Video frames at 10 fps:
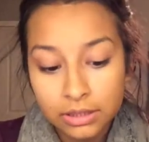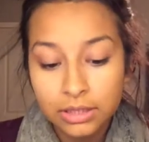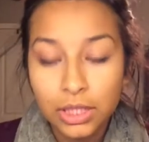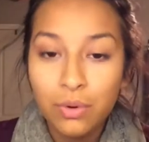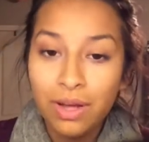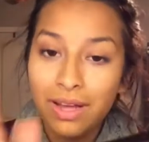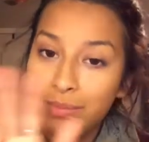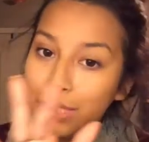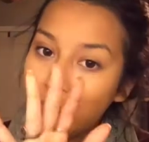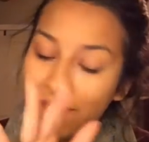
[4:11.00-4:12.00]
So I'm going
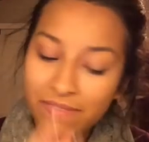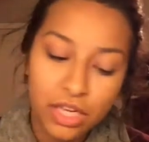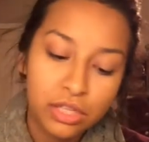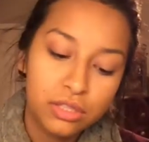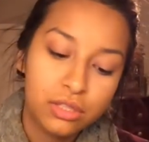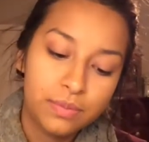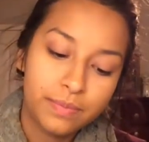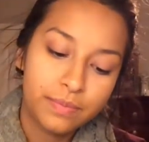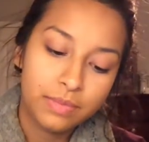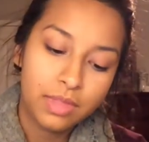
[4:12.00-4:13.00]
to use my fingers,
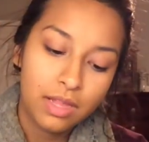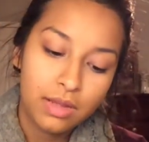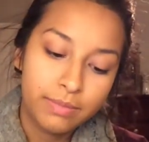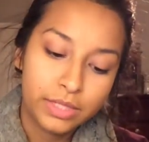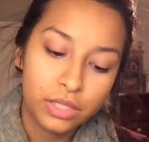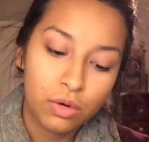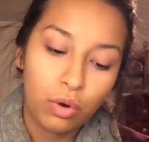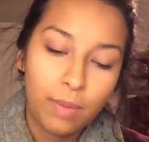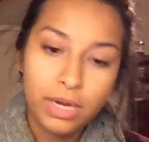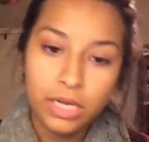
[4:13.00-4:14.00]
just going to
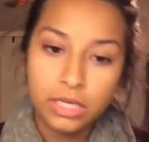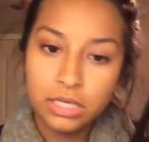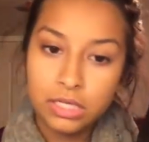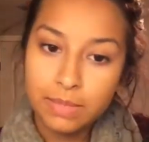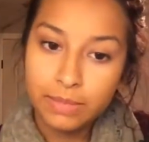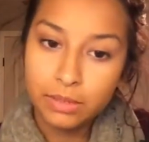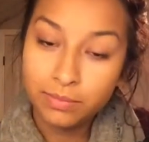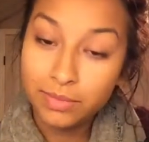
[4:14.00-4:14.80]
rub it into the cinnamon,